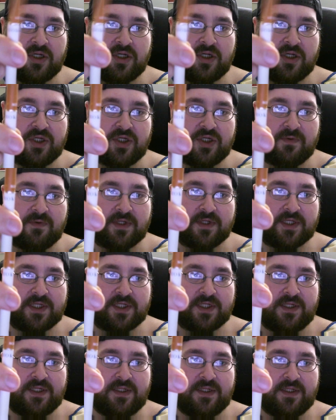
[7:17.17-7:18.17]
As you can
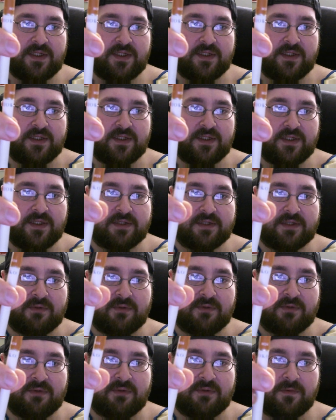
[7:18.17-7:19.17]
see, the
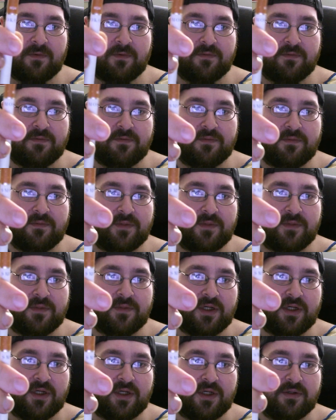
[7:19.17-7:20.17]
Smoko
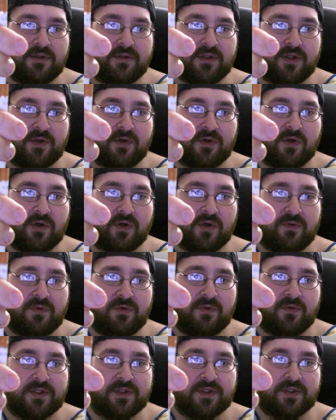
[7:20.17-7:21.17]
logo
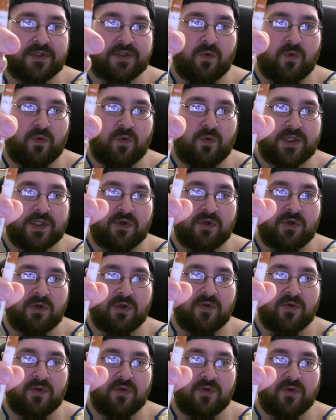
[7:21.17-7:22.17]
with the word
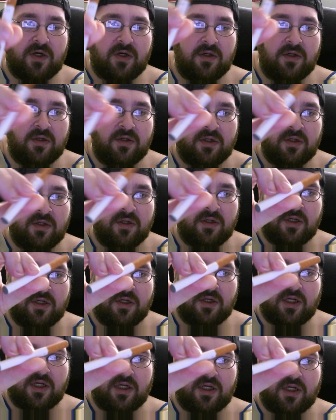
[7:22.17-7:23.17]
Smoko there.
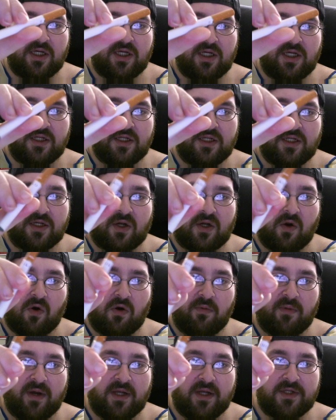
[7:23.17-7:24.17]
And the
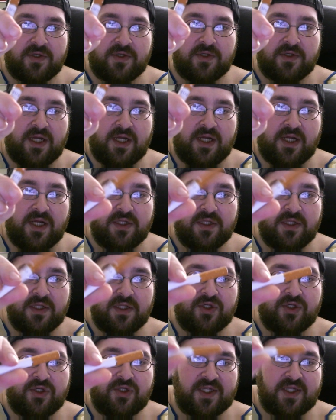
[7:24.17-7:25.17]
cartomizer test
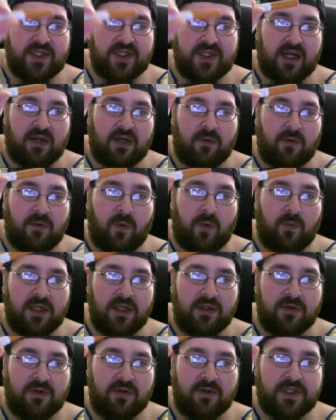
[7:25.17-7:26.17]
looks just like a
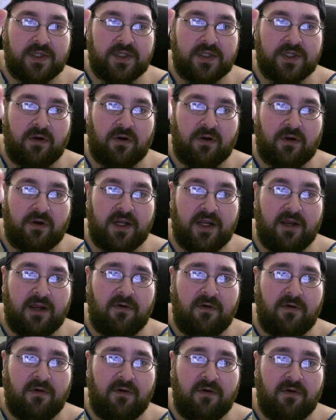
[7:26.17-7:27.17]
regular cigarette
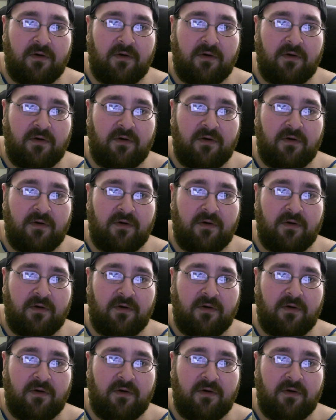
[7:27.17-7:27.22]
now.